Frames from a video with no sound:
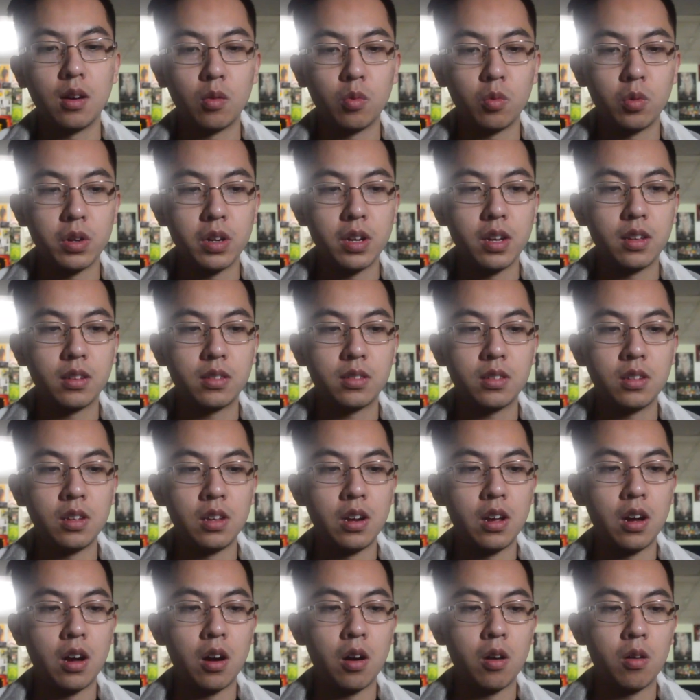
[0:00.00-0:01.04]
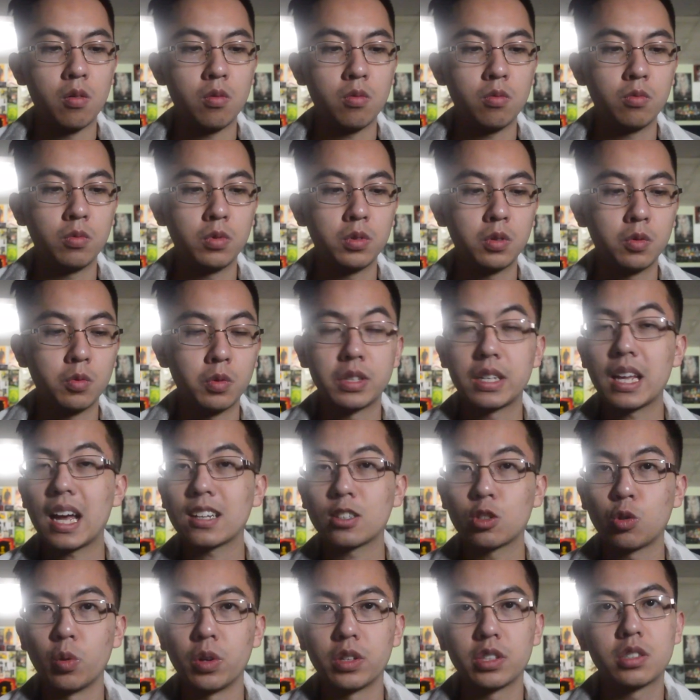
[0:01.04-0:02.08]
with, you know, with
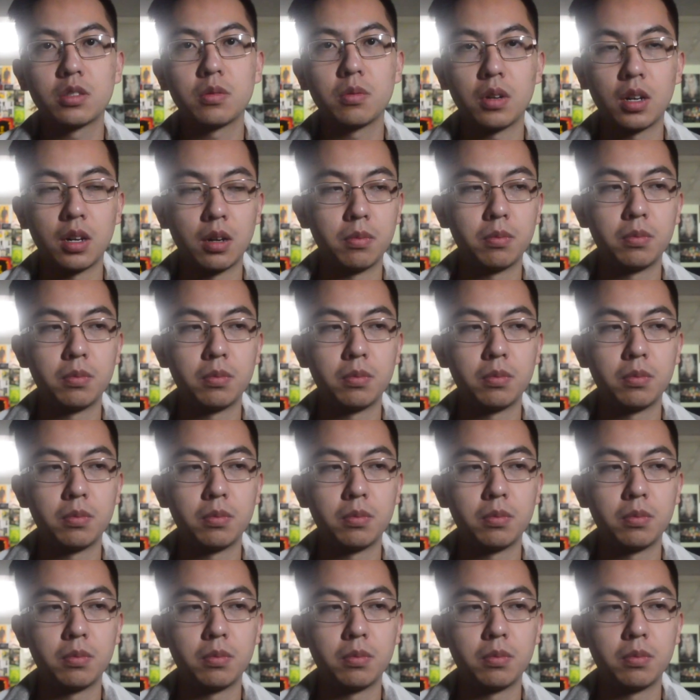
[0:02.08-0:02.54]
that twist